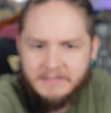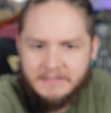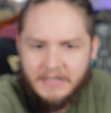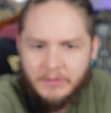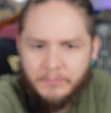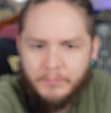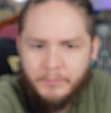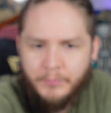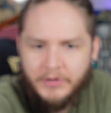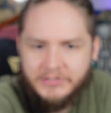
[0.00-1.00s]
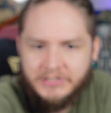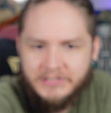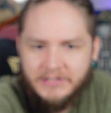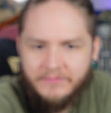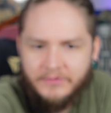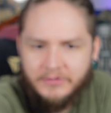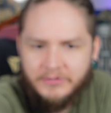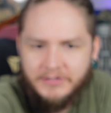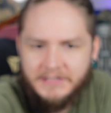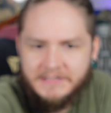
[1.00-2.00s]
it's got a bunch of different
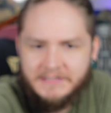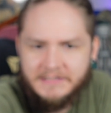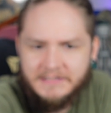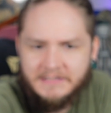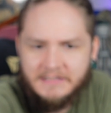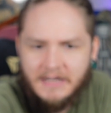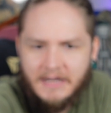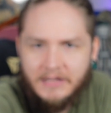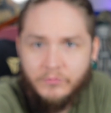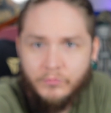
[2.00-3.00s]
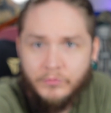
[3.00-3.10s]
goodies inside.